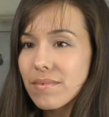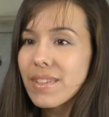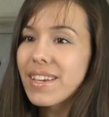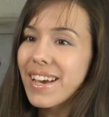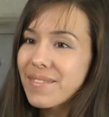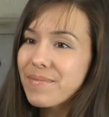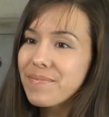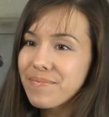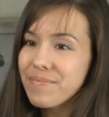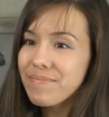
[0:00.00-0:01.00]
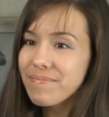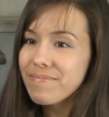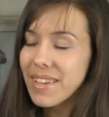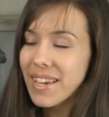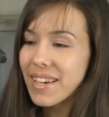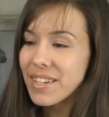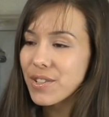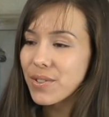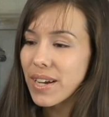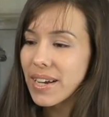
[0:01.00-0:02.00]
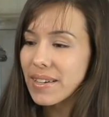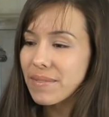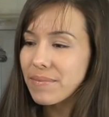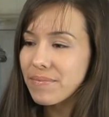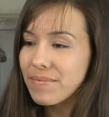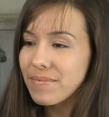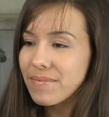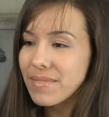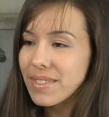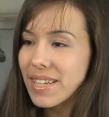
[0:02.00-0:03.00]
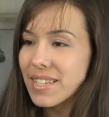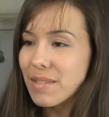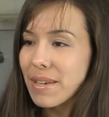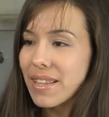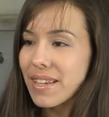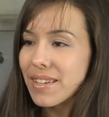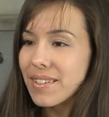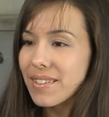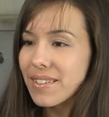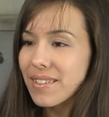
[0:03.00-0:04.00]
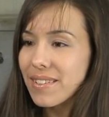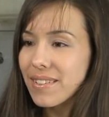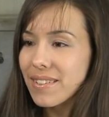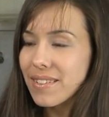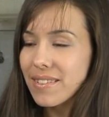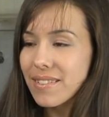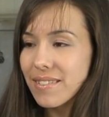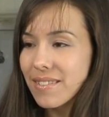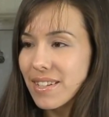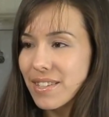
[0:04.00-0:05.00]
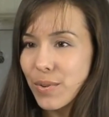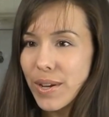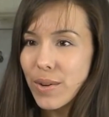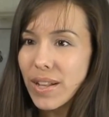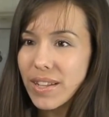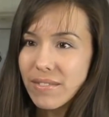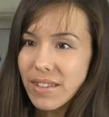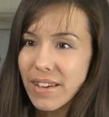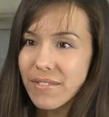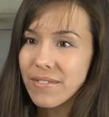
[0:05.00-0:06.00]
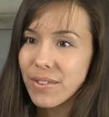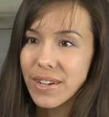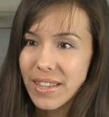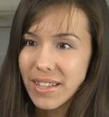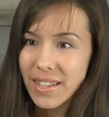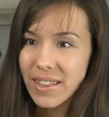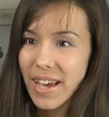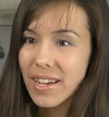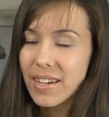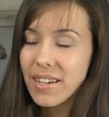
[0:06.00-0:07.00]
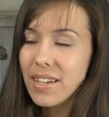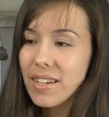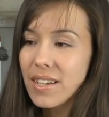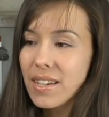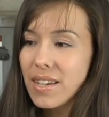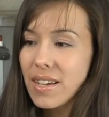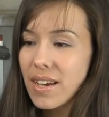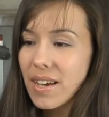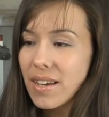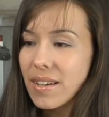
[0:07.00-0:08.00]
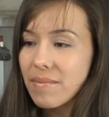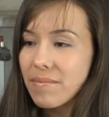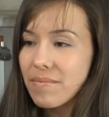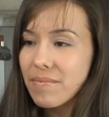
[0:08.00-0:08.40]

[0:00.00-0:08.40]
Yeah. Yeah, I do. That doesn't mean that it's a great quality of life or anything like that. Mm-hmm.